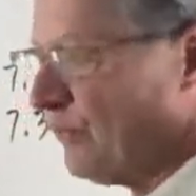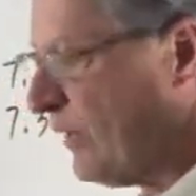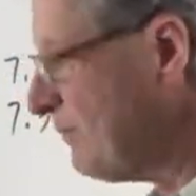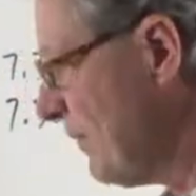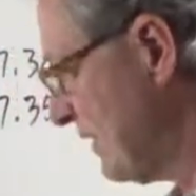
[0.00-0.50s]
The
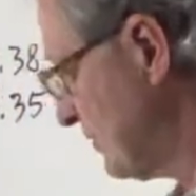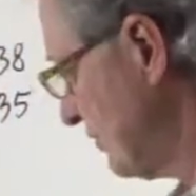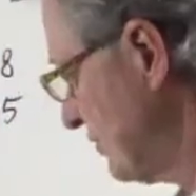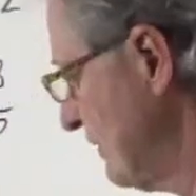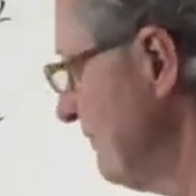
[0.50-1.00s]
rib
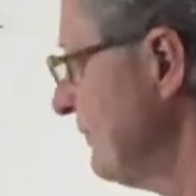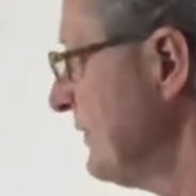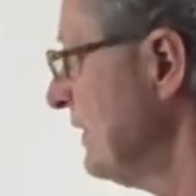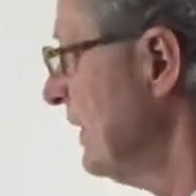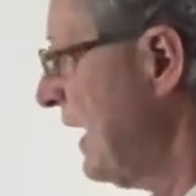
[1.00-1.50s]
muscles
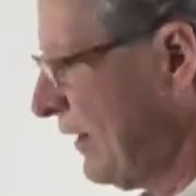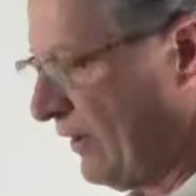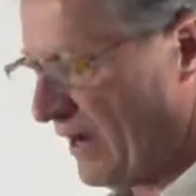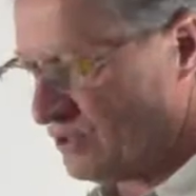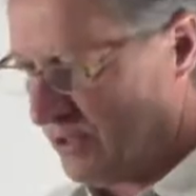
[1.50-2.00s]
are
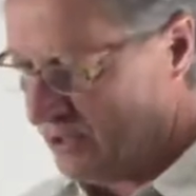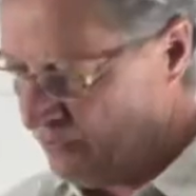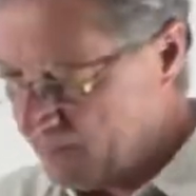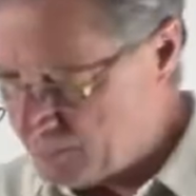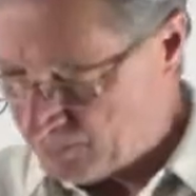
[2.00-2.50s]
actually, the
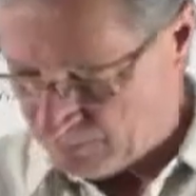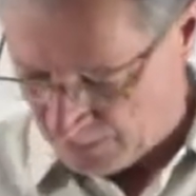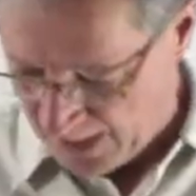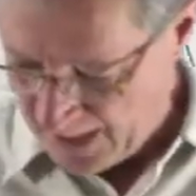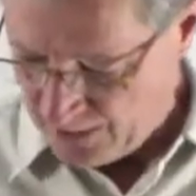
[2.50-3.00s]
rib
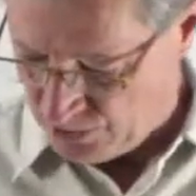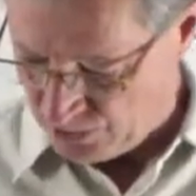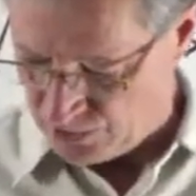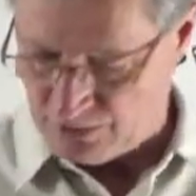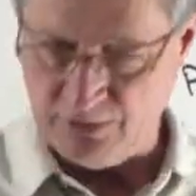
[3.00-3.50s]
cage
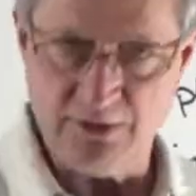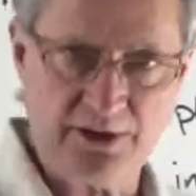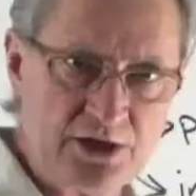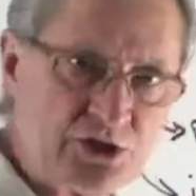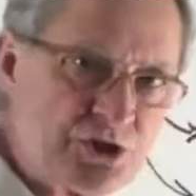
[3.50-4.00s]
is
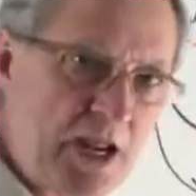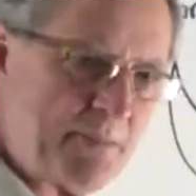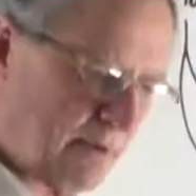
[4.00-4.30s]
this shape